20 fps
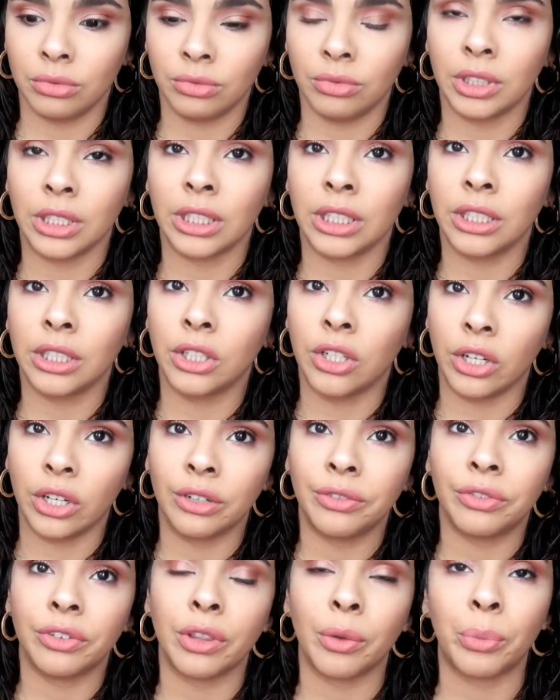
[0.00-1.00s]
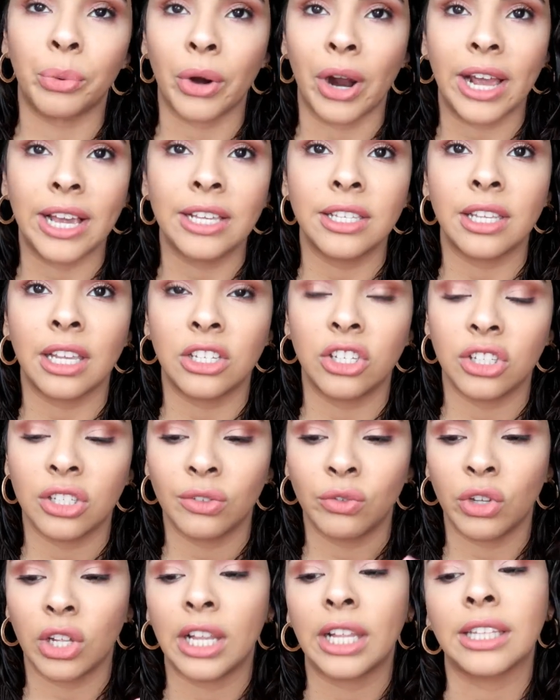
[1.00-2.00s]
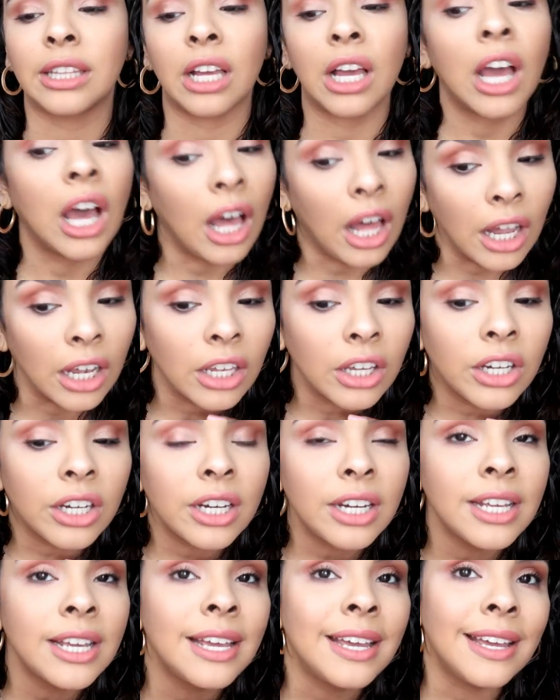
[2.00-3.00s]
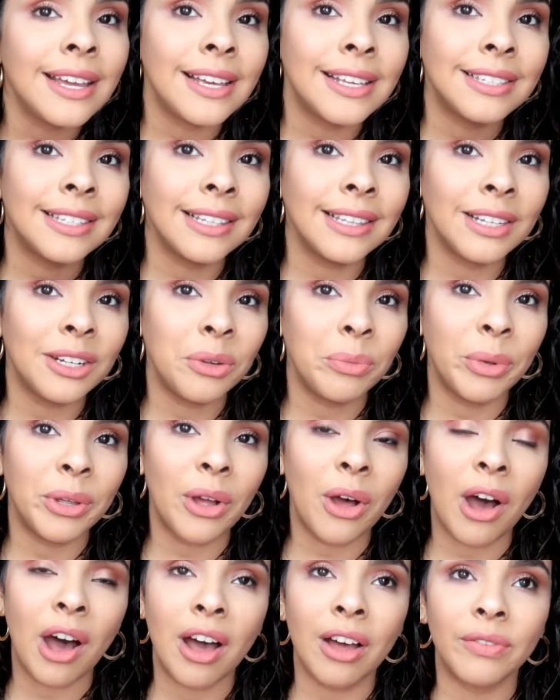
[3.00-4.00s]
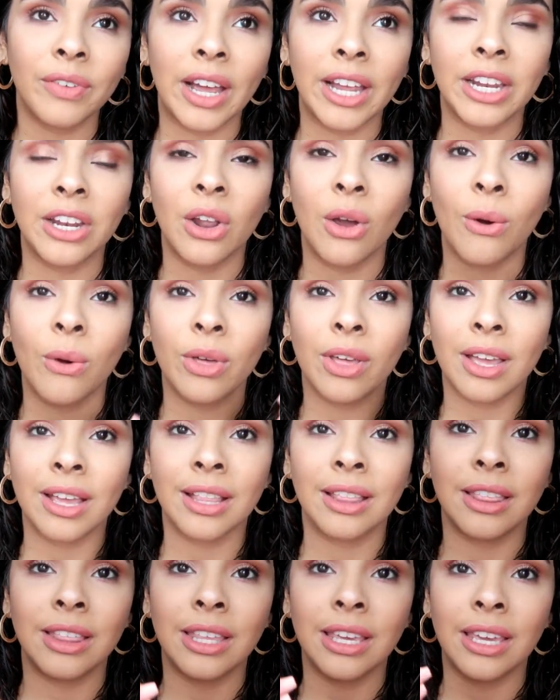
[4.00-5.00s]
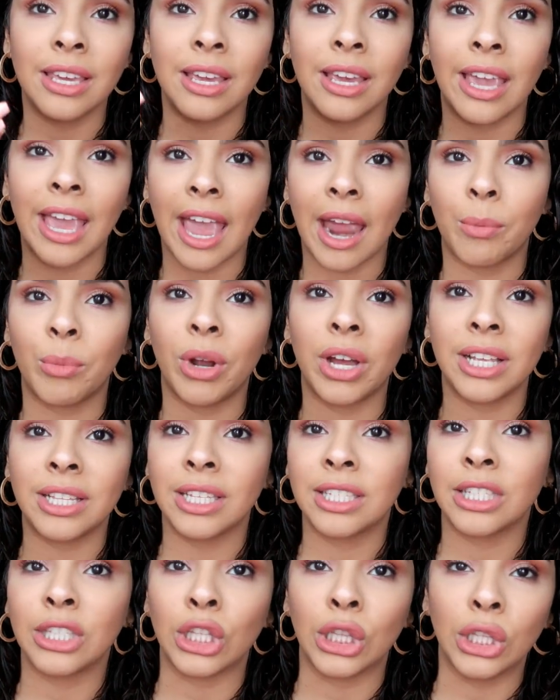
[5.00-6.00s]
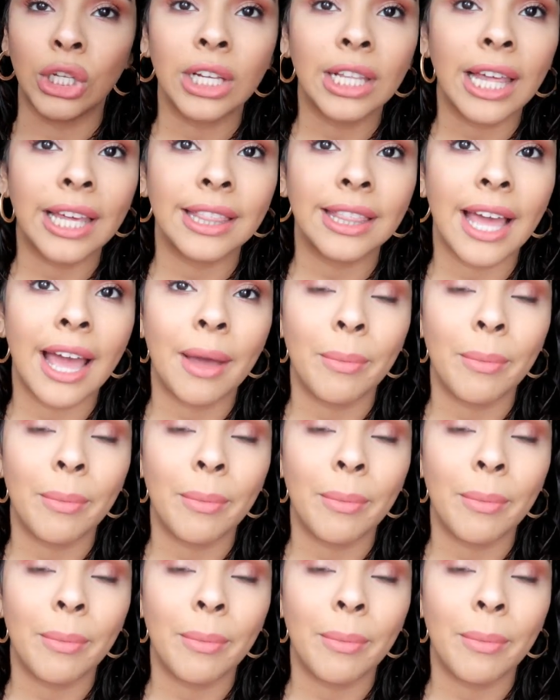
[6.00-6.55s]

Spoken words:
really good for the price. I just feel like the color is a little bit off. I know in the camera it doesn't look like